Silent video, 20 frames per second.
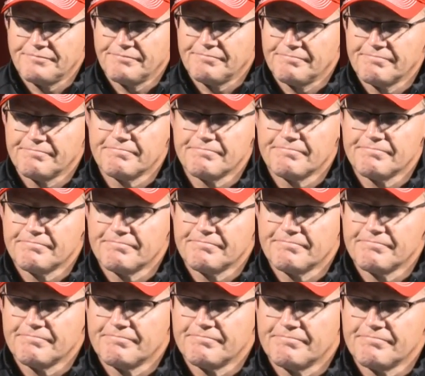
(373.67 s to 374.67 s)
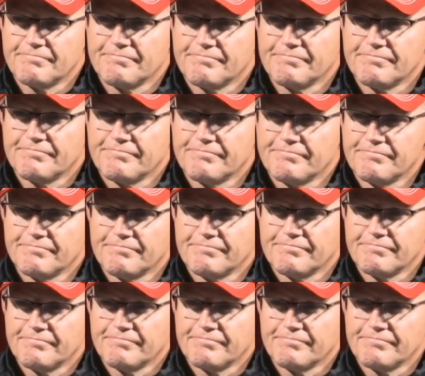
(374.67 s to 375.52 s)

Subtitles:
No one is speaking in this clip.